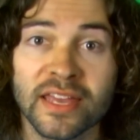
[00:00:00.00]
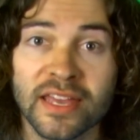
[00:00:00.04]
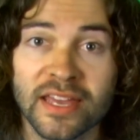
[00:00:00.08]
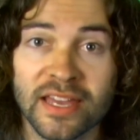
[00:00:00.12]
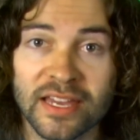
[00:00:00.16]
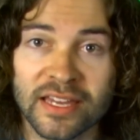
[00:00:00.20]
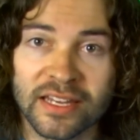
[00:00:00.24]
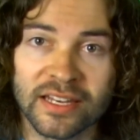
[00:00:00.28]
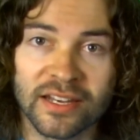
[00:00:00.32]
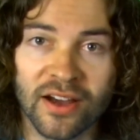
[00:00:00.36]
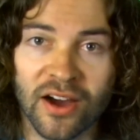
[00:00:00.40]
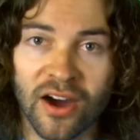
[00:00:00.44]

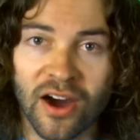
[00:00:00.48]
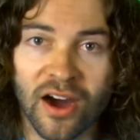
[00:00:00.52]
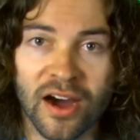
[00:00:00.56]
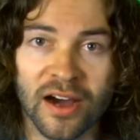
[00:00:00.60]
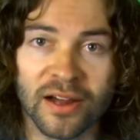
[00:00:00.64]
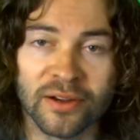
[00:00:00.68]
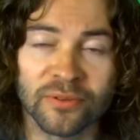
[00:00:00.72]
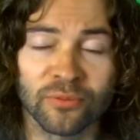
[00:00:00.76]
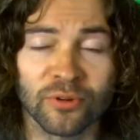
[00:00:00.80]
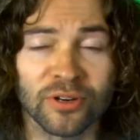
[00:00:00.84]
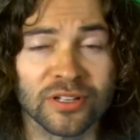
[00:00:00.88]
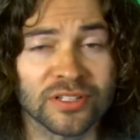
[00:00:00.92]
in
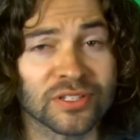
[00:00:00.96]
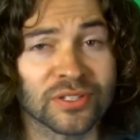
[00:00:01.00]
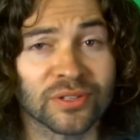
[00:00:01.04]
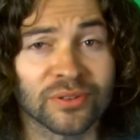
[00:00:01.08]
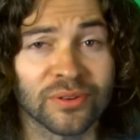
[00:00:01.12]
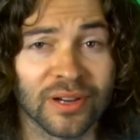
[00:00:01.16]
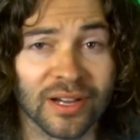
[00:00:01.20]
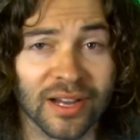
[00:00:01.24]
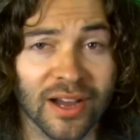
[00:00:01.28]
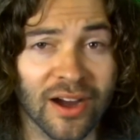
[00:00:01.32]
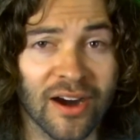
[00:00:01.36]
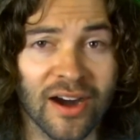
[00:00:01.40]
on what's
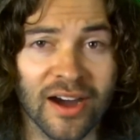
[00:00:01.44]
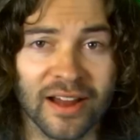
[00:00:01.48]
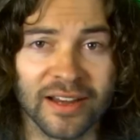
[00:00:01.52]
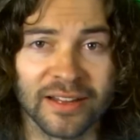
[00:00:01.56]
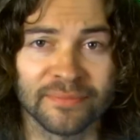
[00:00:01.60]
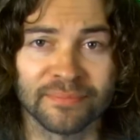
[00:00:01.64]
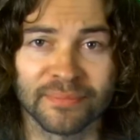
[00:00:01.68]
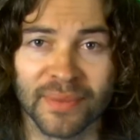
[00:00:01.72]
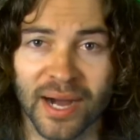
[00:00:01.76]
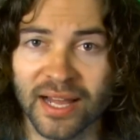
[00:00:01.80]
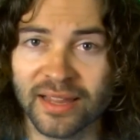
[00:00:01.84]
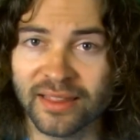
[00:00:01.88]
going on
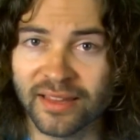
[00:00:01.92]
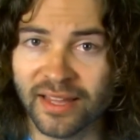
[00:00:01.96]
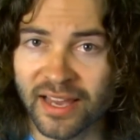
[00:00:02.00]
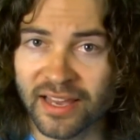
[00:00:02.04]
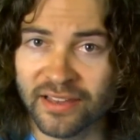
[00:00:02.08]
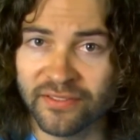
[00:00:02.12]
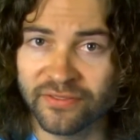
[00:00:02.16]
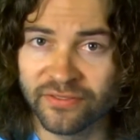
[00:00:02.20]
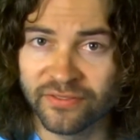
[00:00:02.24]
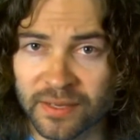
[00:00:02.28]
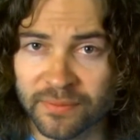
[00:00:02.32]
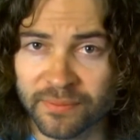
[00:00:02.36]
in my
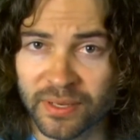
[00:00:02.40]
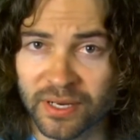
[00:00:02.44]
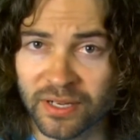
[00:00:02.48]
life,